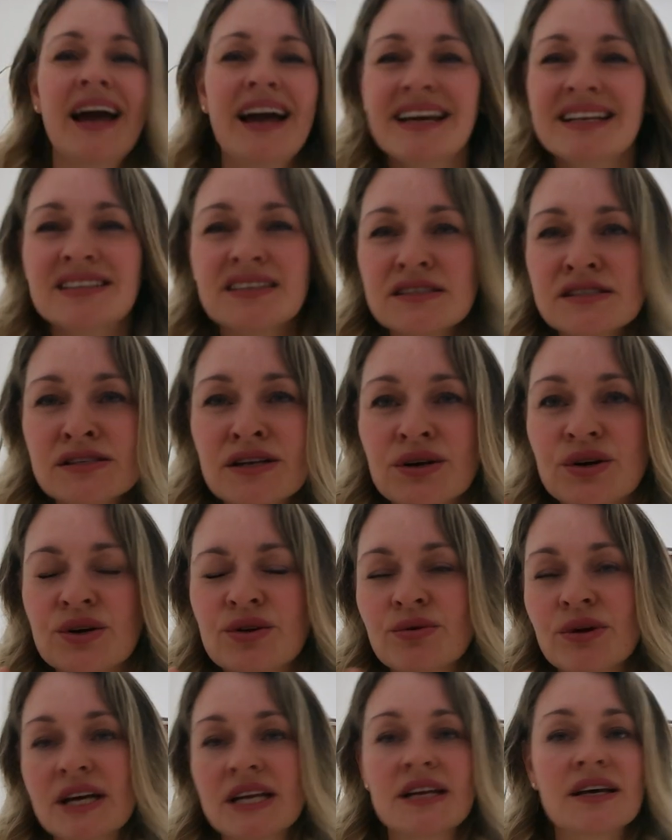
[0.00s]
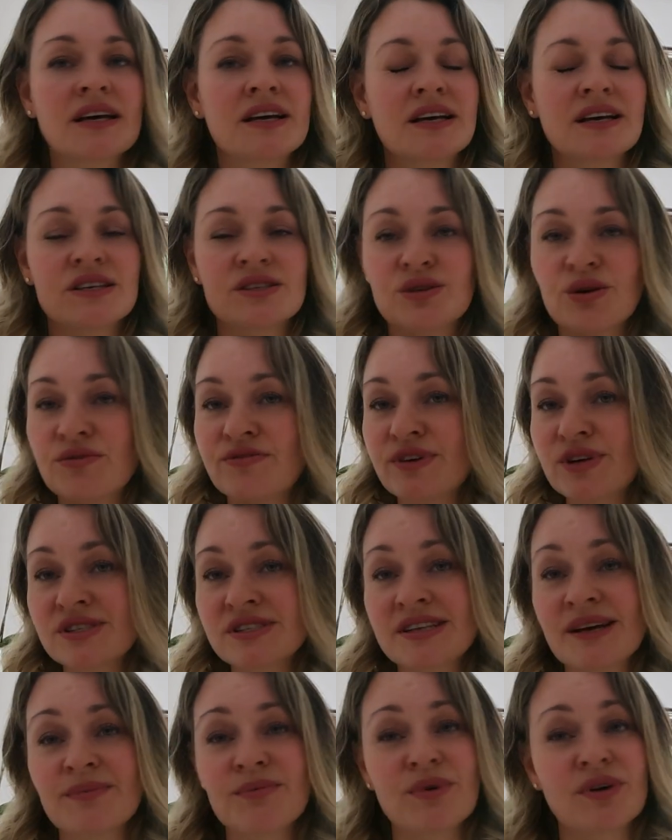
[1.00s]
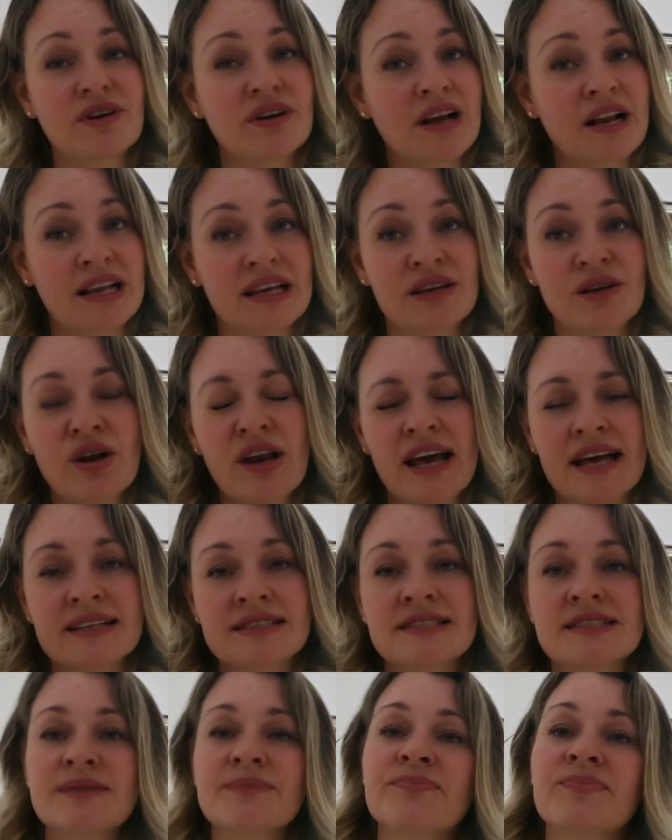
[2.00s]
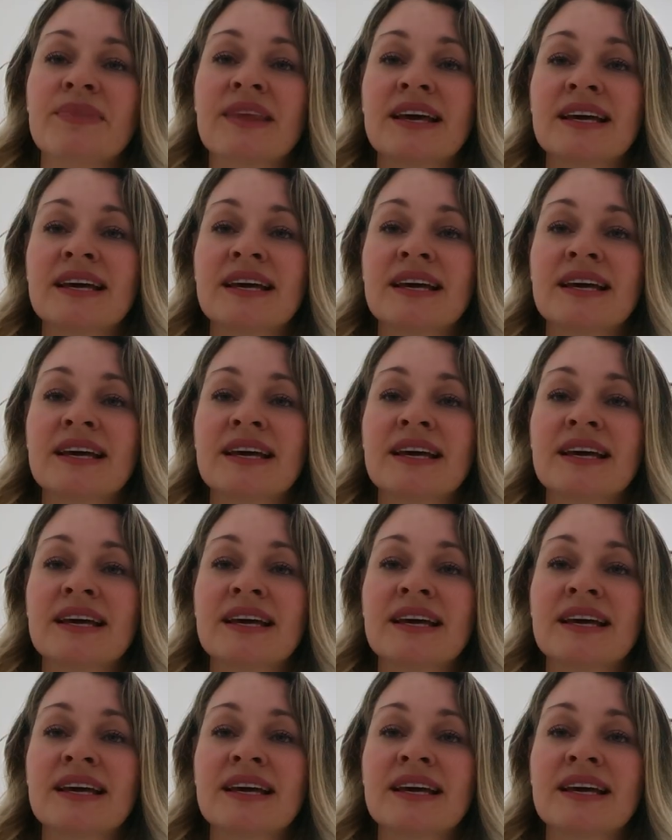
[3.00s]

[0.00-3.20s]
It doesn't look great. So first step, clean your lens.